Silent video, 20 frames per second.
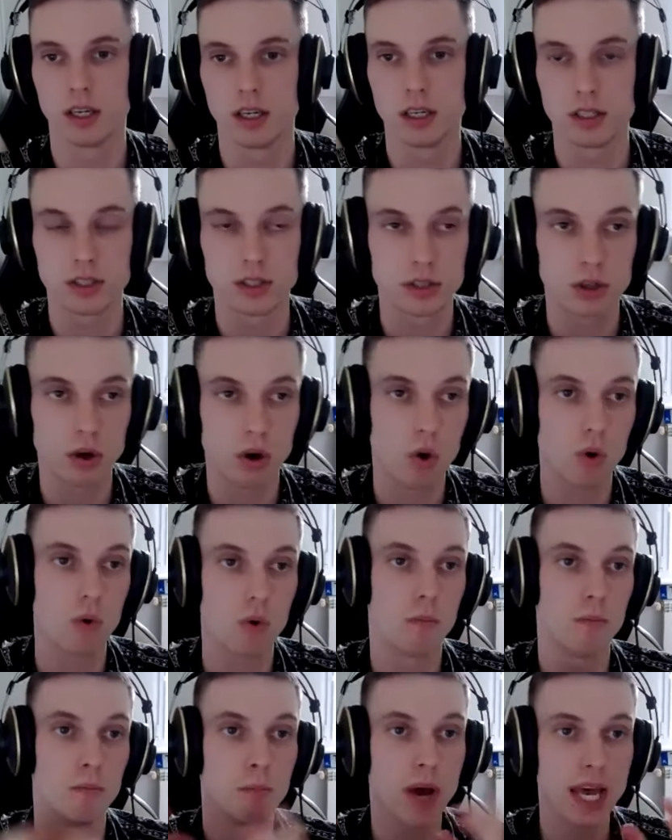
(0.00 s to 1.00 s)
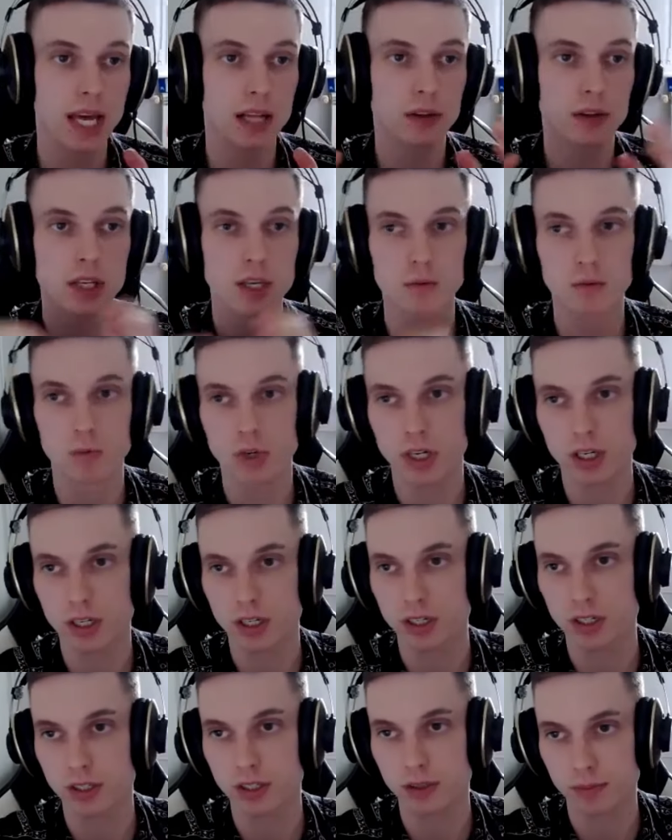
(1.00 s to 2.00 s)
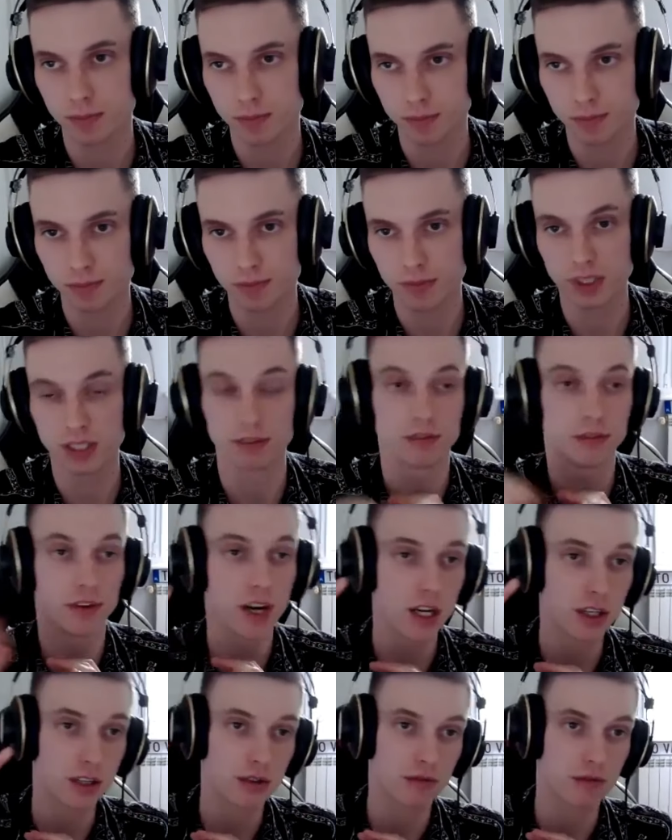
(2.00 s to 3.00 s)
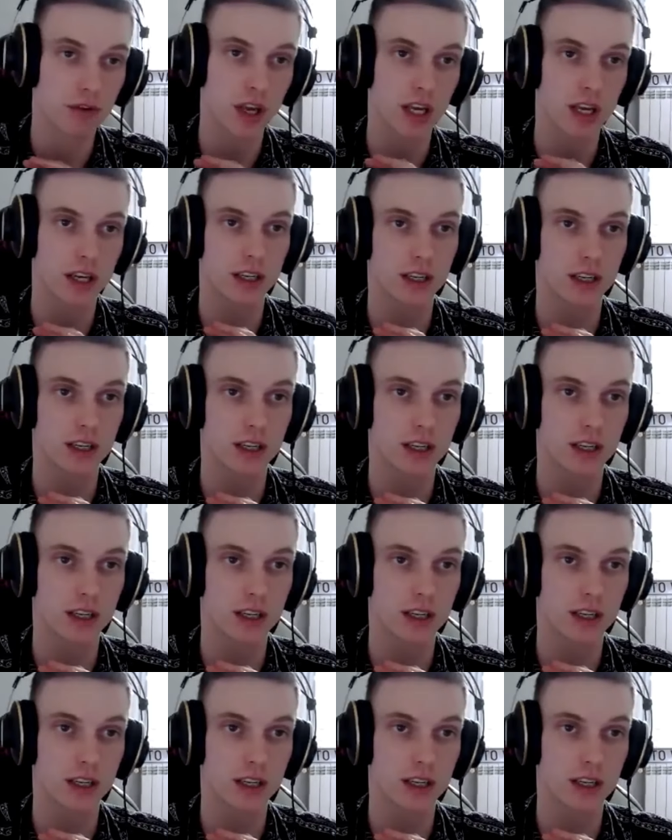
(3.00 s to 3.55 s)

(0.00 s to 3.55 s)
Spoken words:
So mainly where the fourth thing